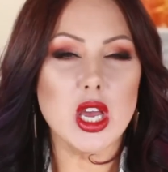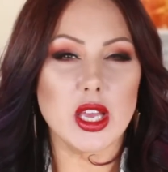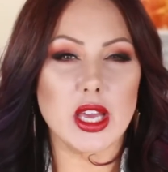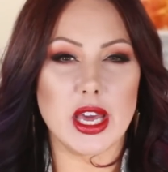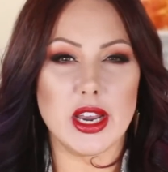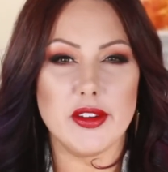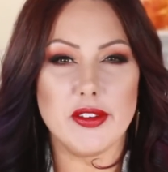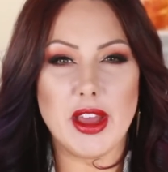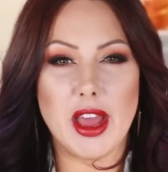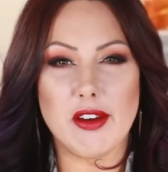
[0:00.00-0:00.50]

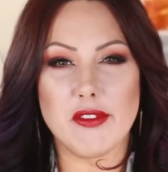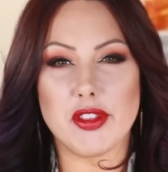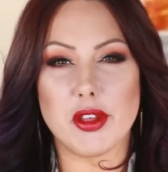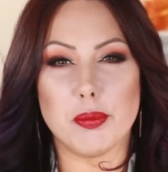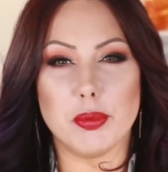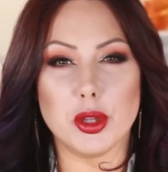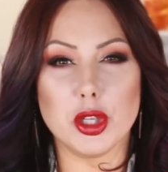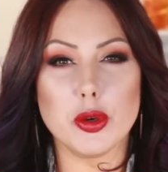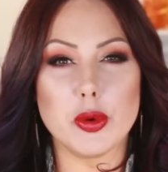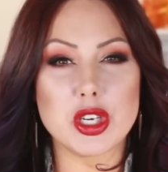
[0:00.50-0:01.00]
Kind of have
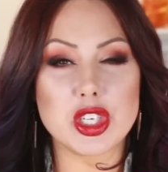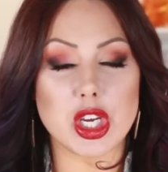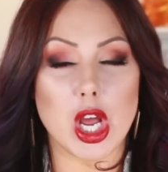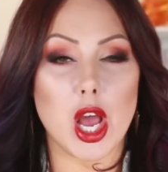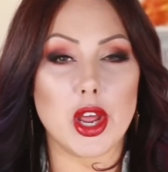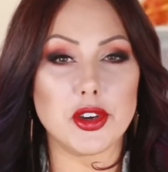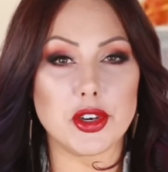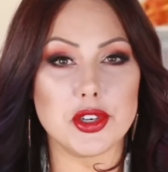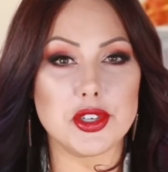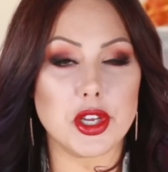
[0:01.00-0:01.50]
the bluish
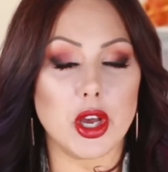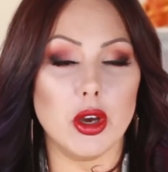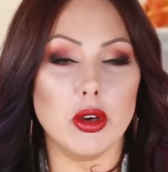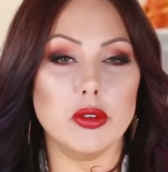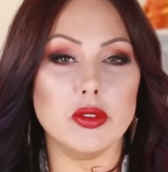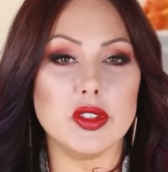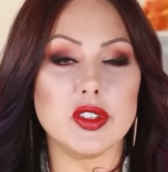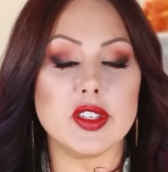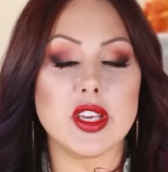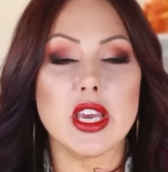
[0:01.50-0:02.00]

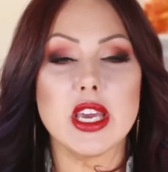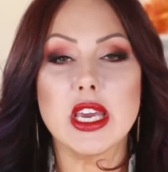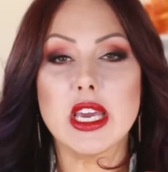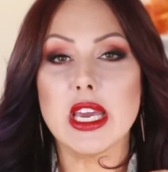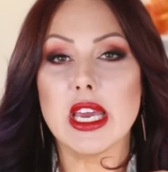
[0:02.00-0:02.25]
undertones?